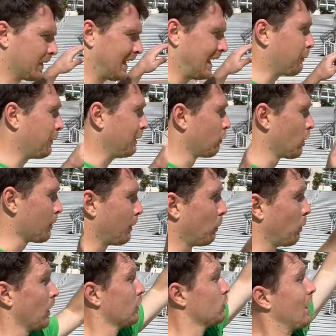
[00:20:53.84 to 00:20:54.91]
if we run up a
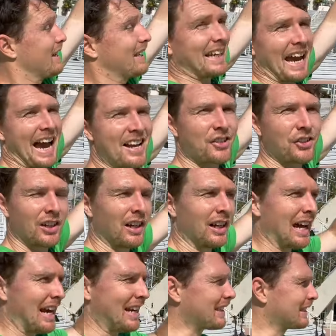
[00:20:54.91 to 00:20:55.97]
wall and try to catch,
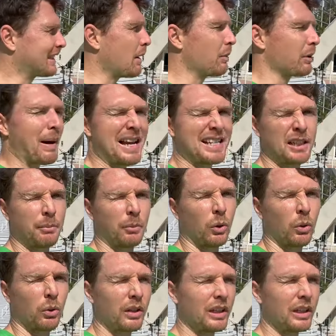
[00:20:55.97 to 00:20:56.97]
and it's the same with basketball.